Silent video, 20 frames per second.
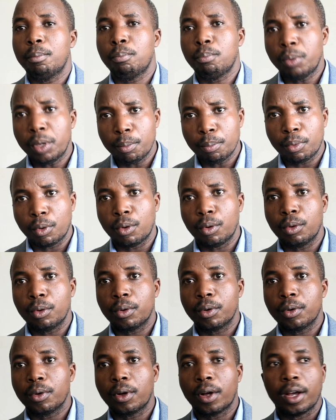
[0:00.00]
people
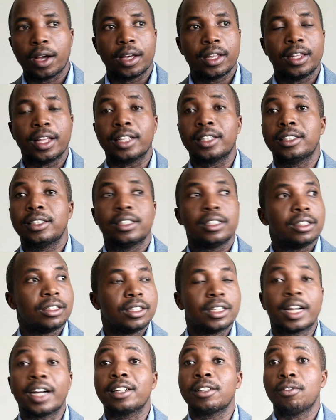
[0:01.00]
that
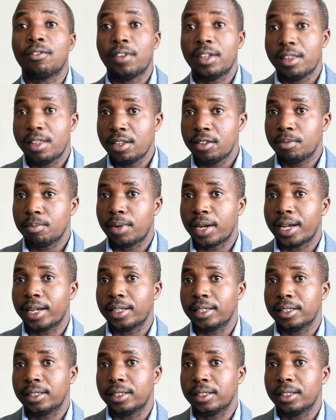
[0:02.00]
cultivate these
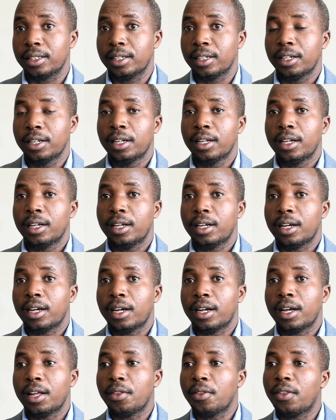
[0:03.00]
plants,
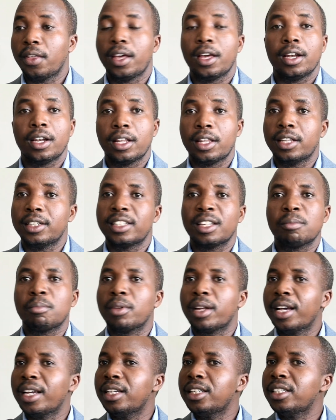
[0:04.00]
and then the
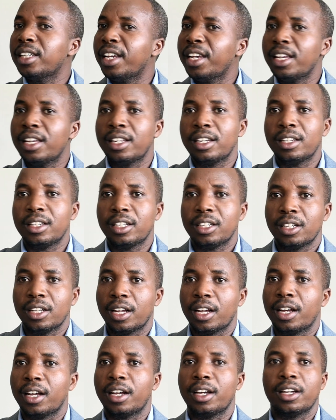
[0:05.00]
supply chain,
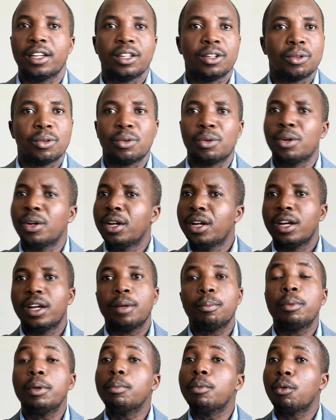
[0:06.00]

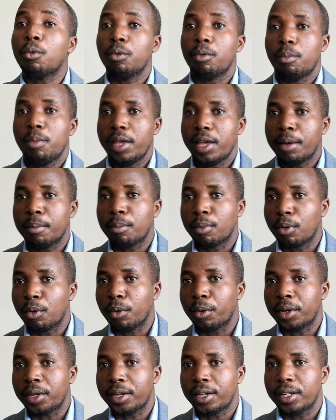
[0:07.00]
people will be
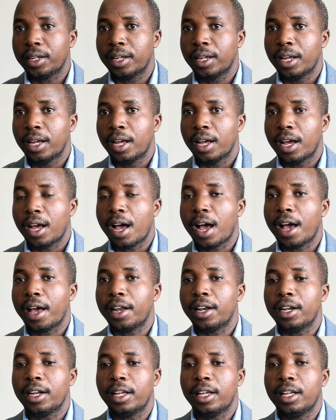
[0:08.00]
employed.
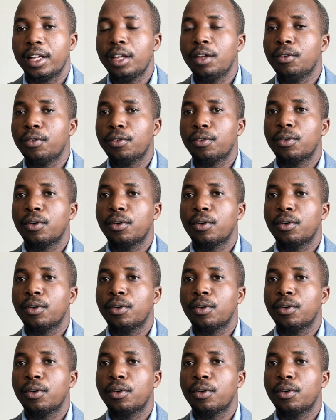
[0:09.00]
And if